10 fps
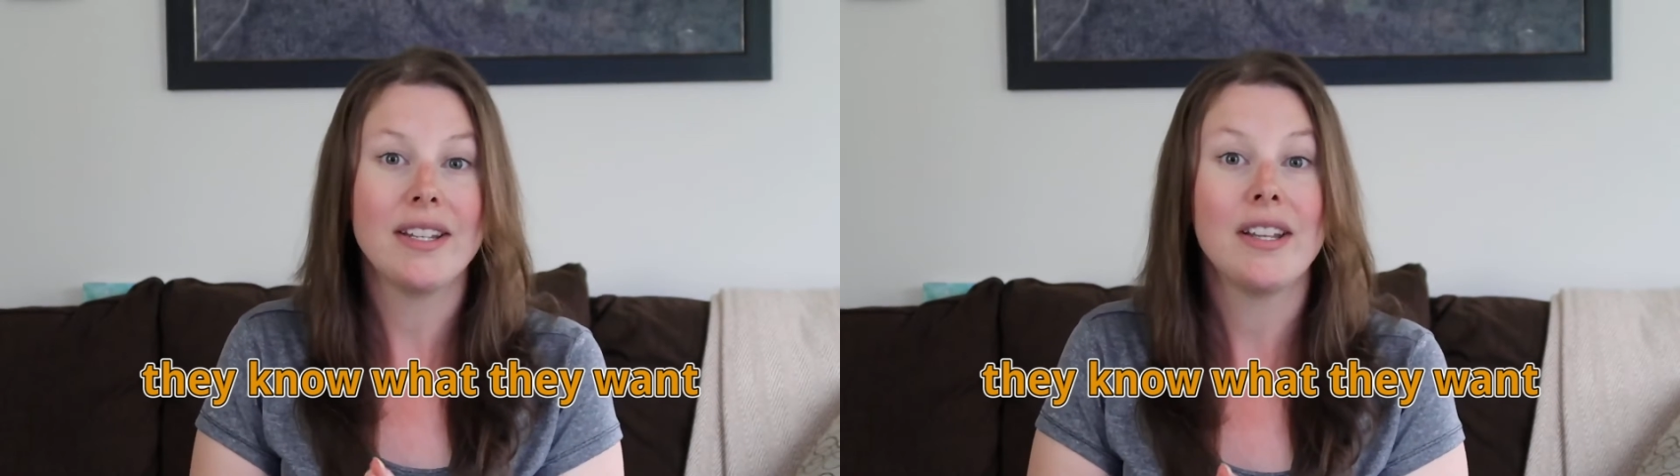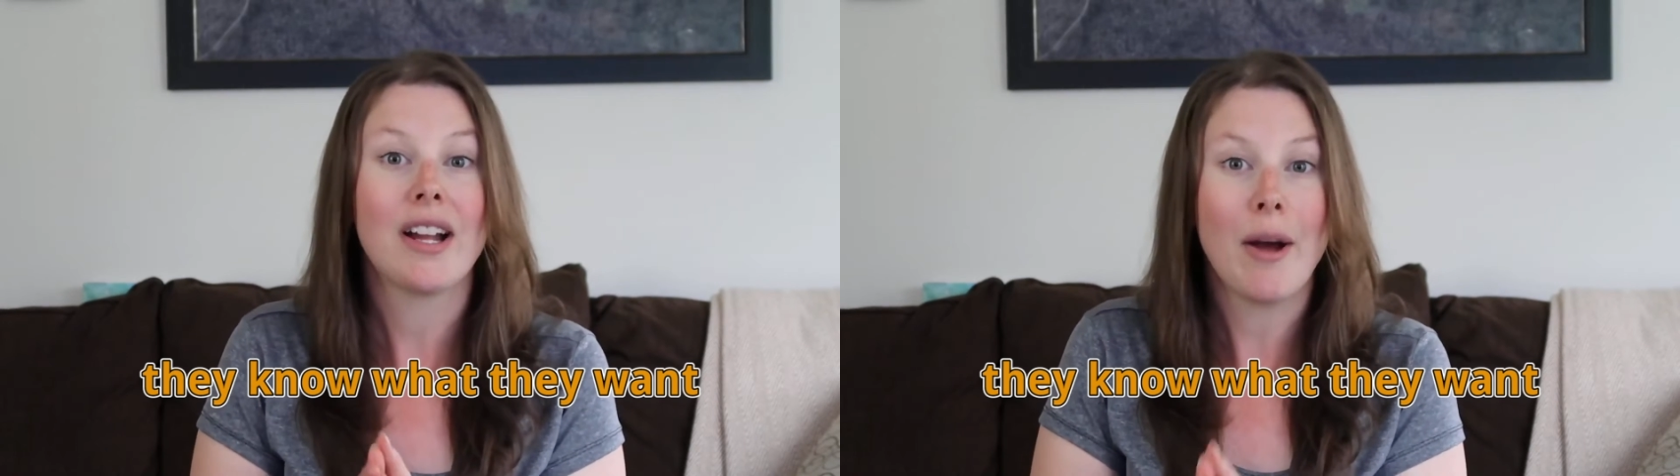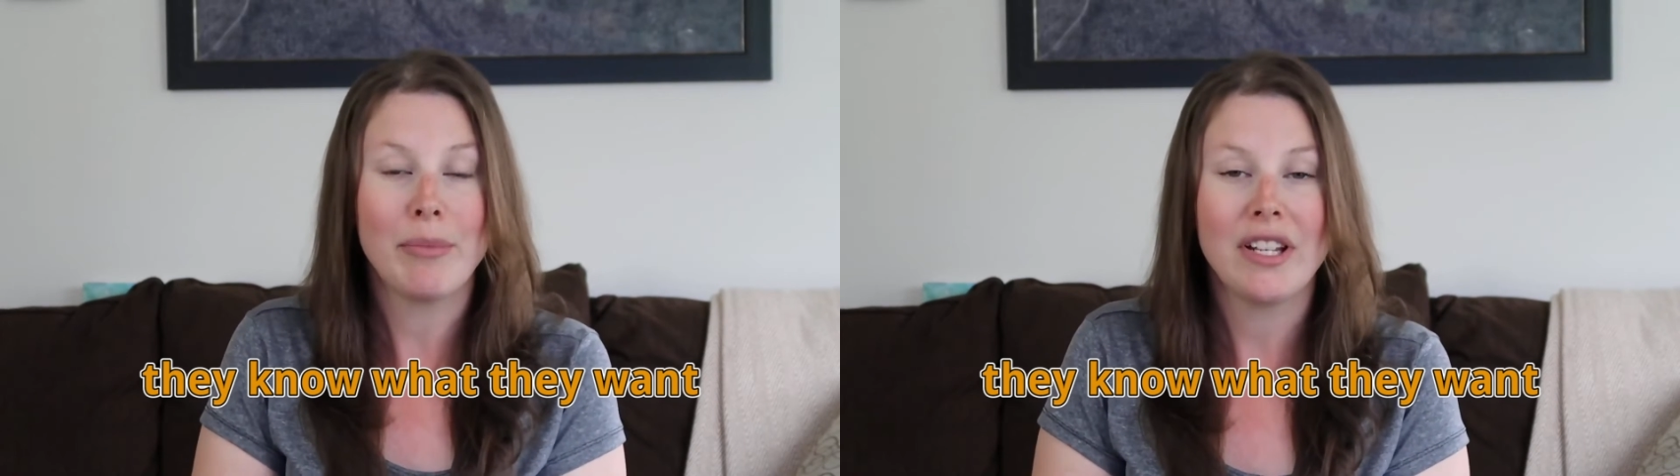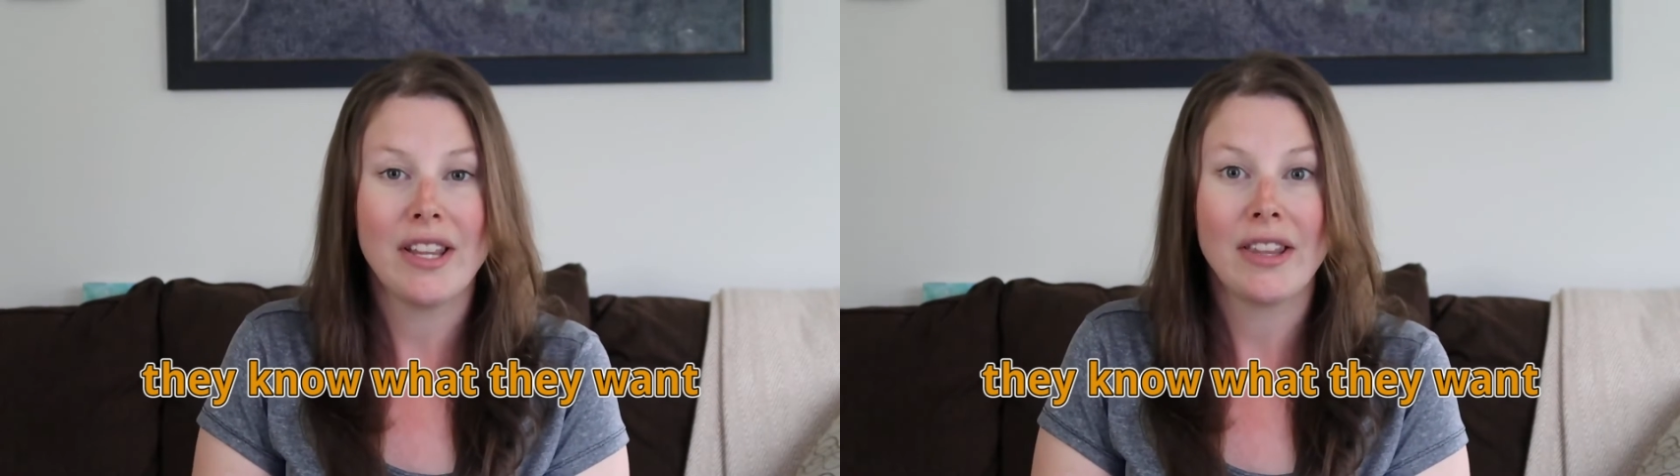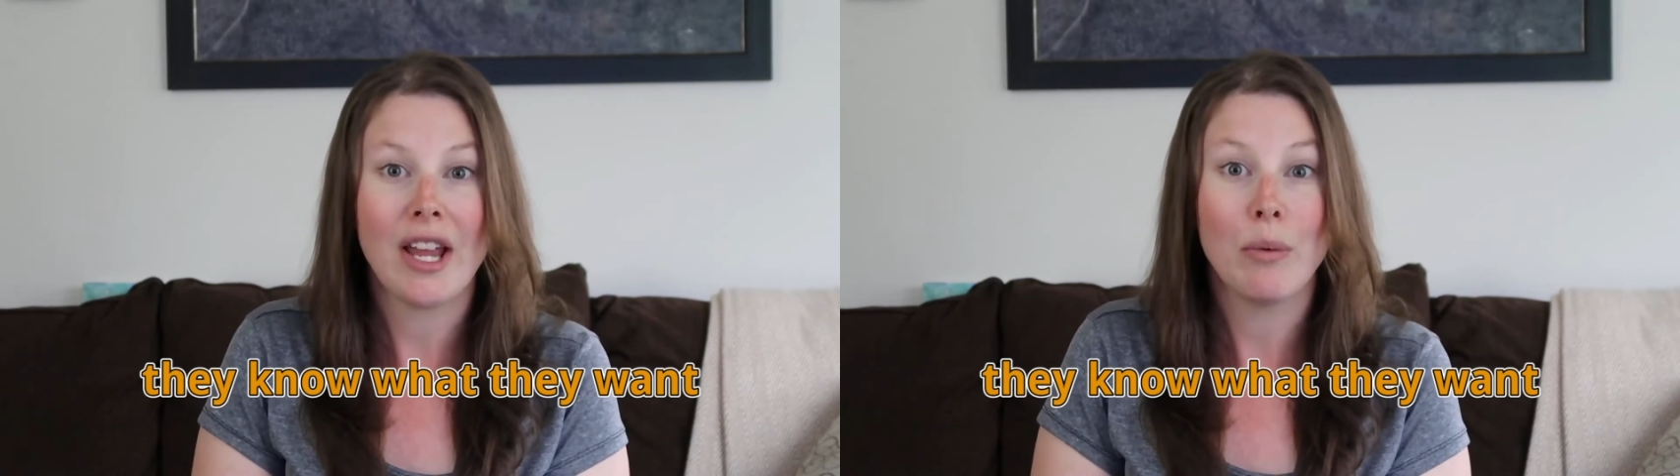in the company
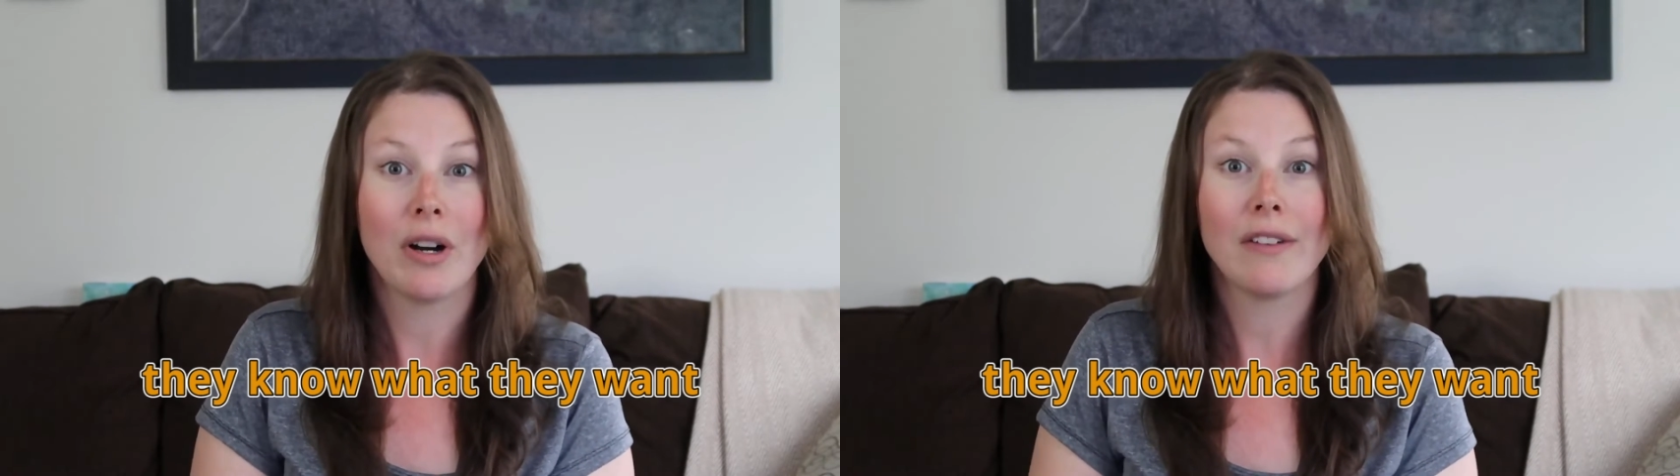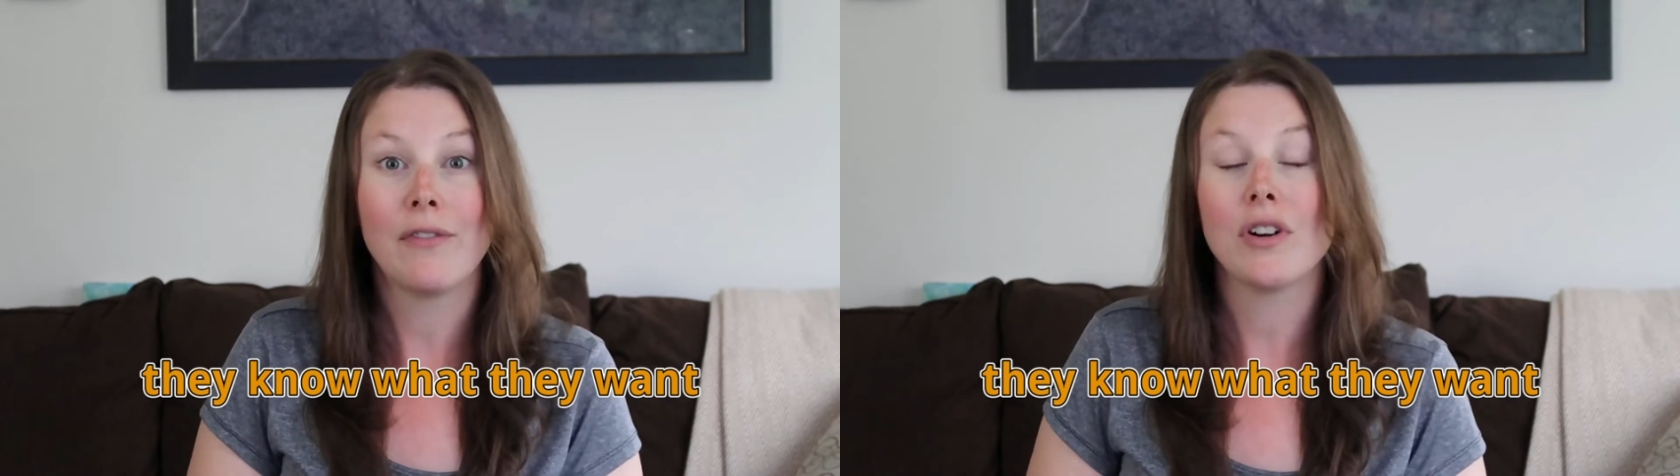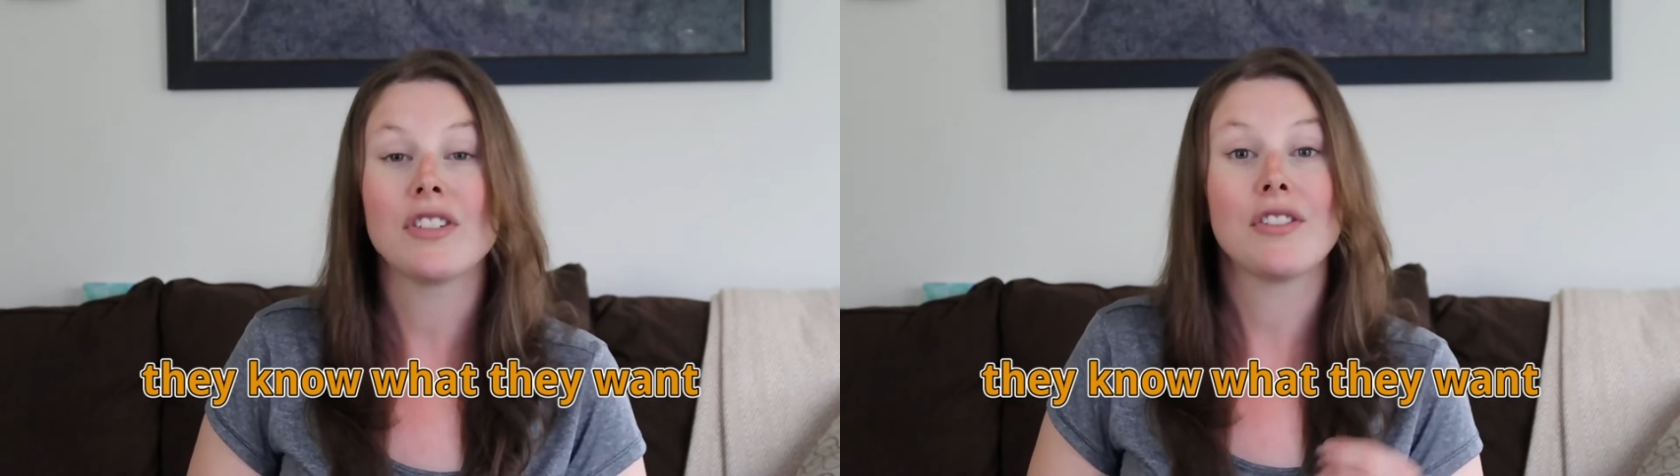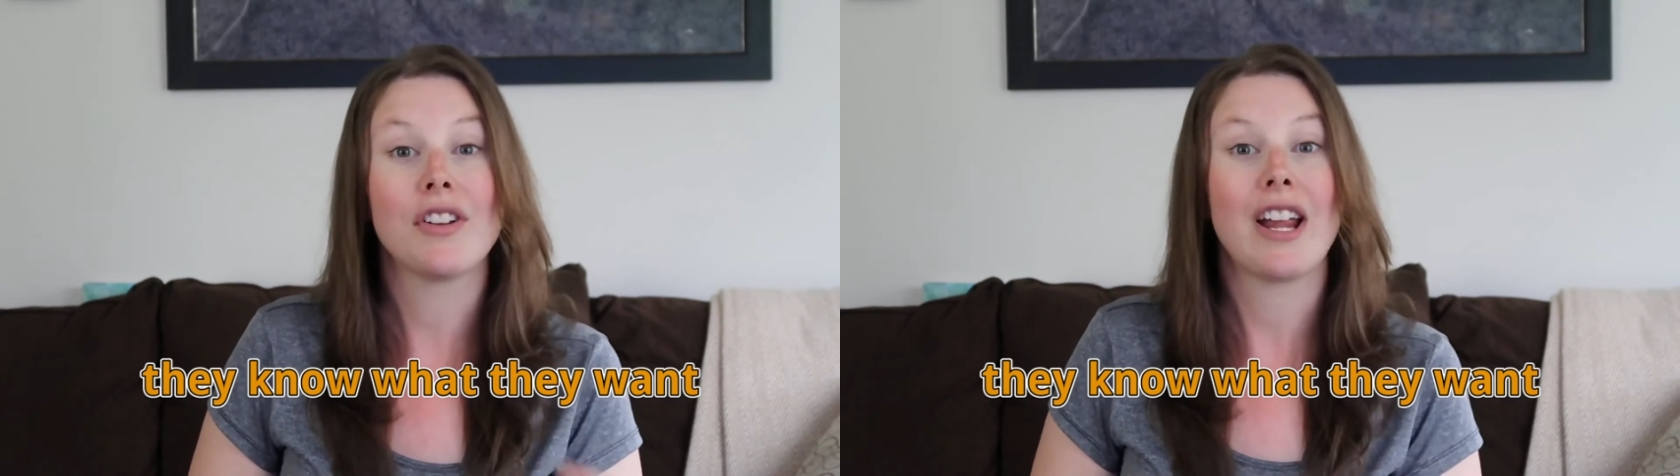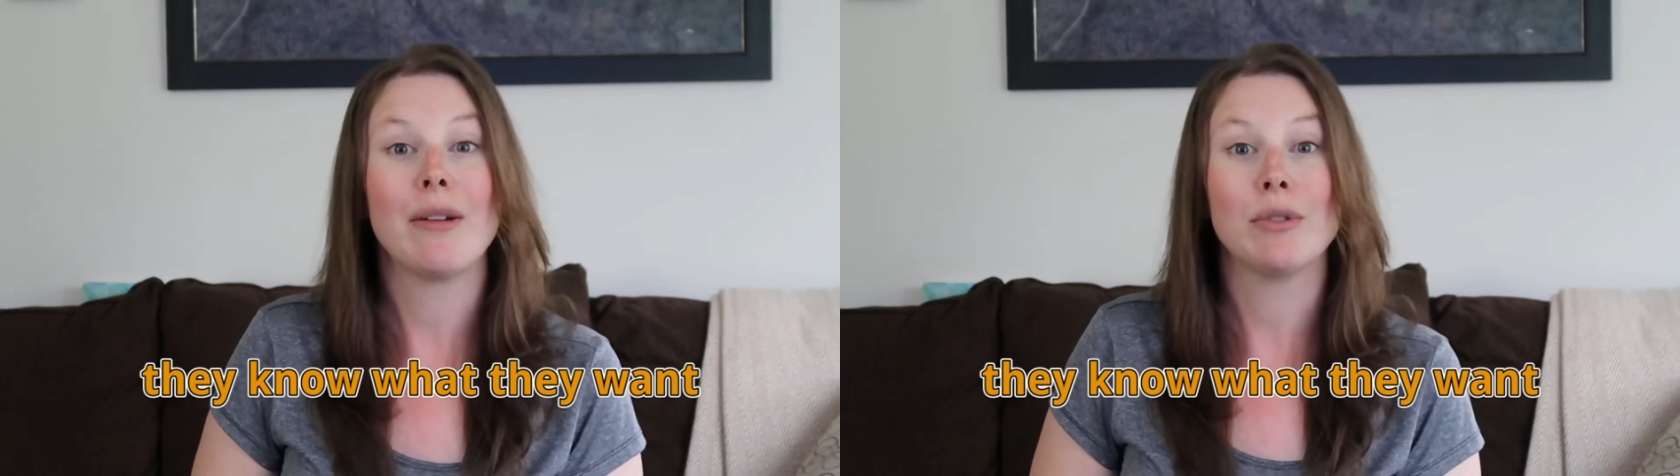that they work for, so
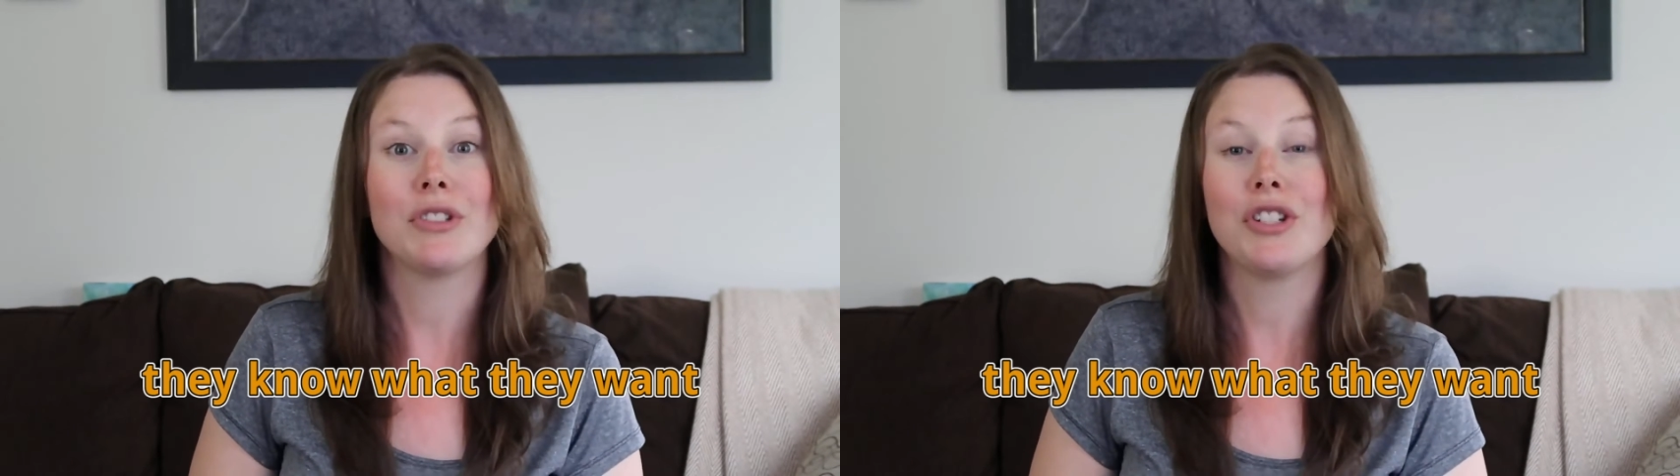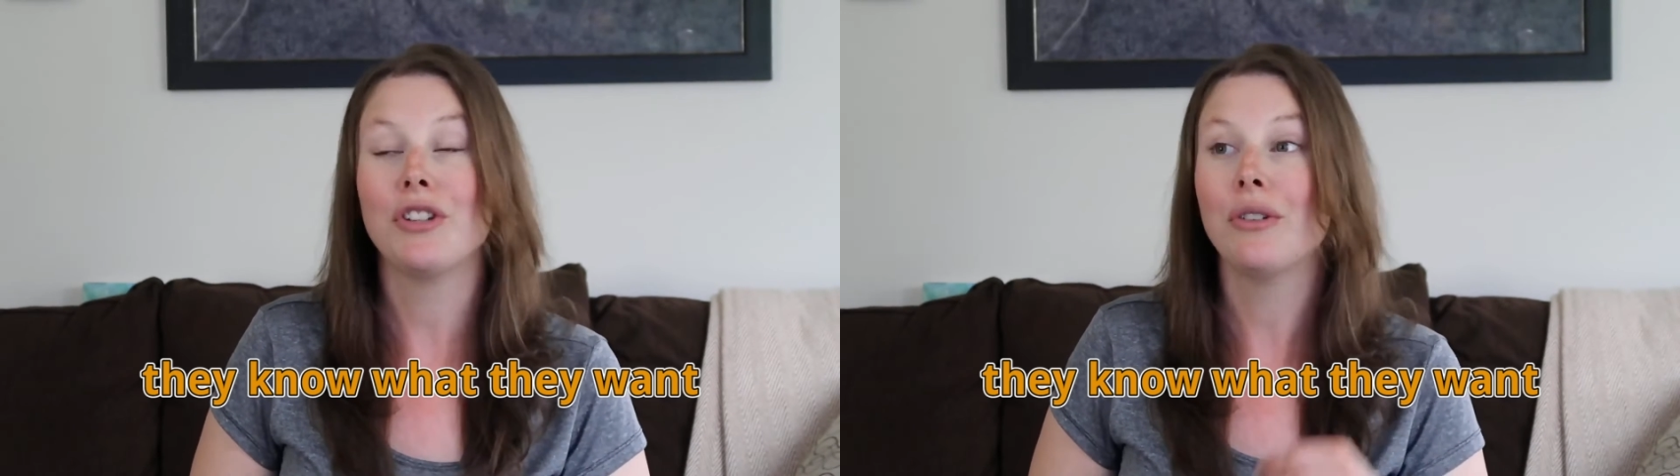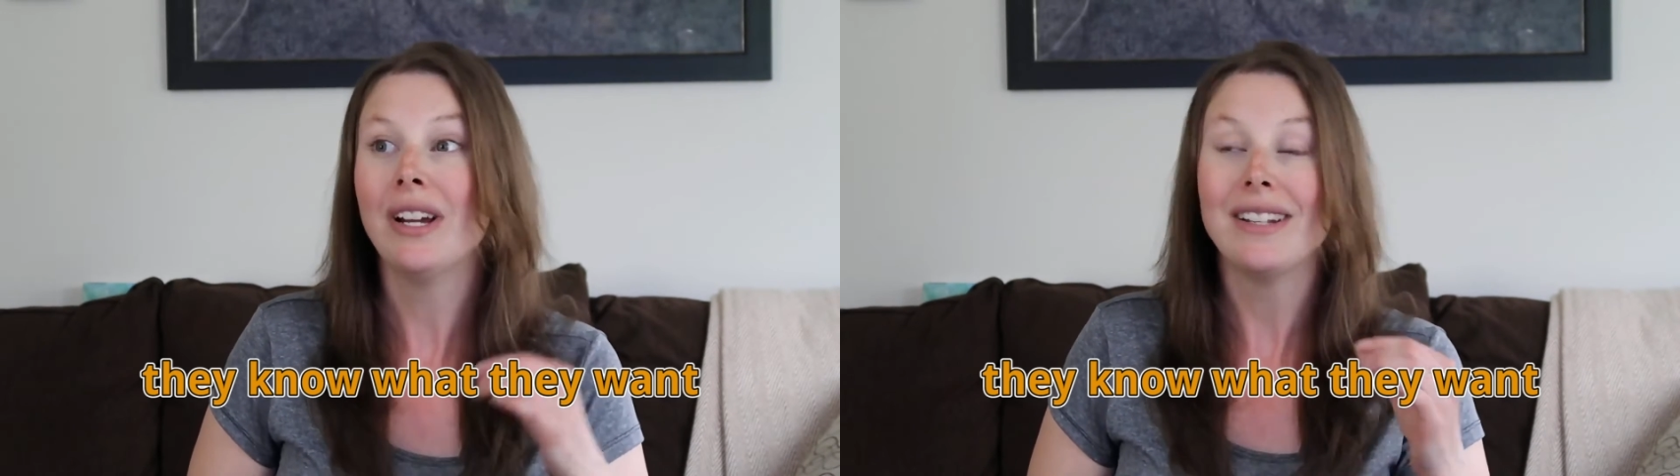they're able to